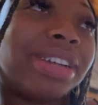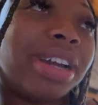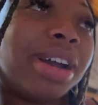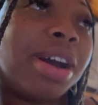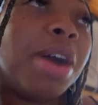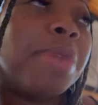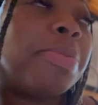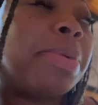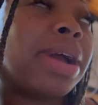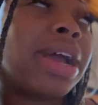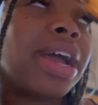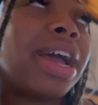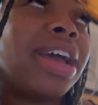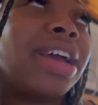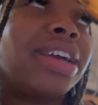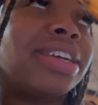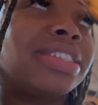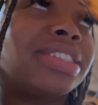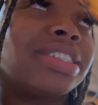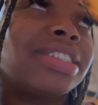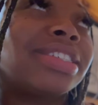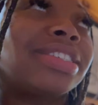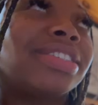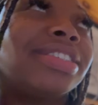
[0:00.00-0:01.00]
Oh my
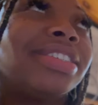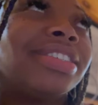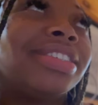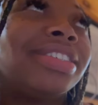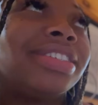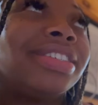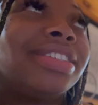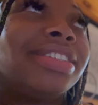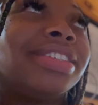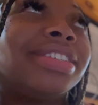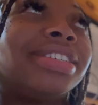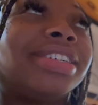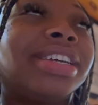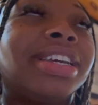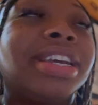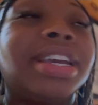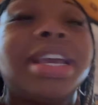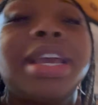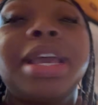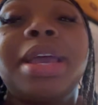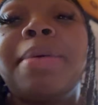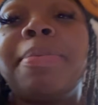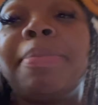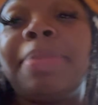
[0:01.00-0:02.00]
gosh.
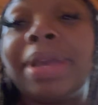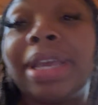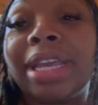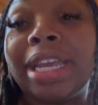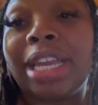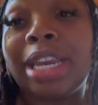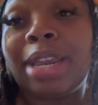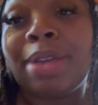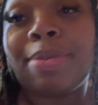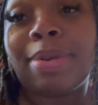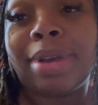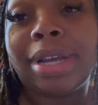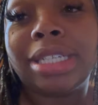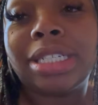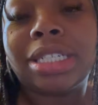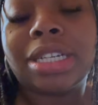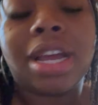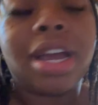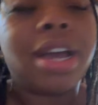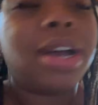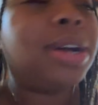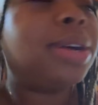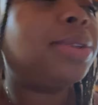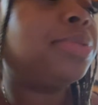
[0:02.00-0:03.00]
But anyways,
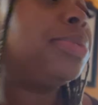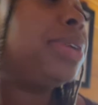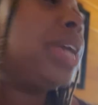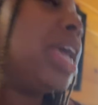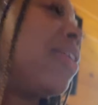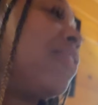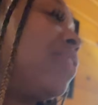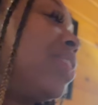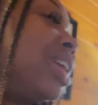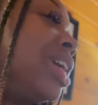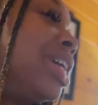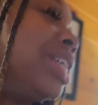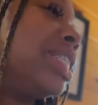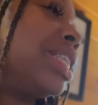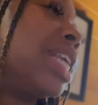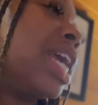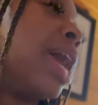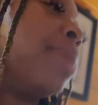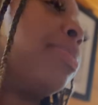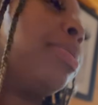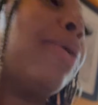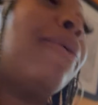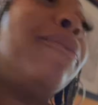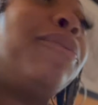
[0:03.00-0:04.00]
y'all, we having a good
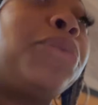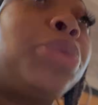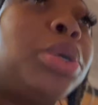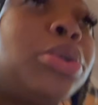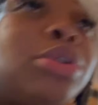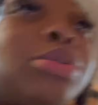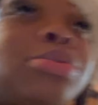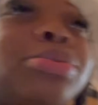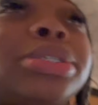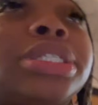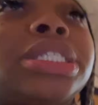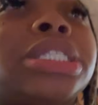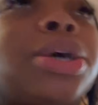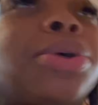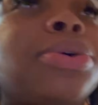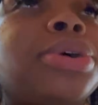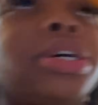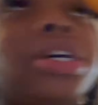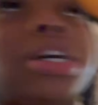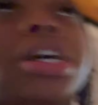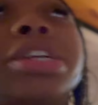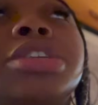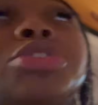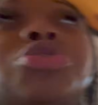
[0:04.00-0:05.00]
time. The food was so
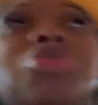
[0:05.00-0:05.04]
good.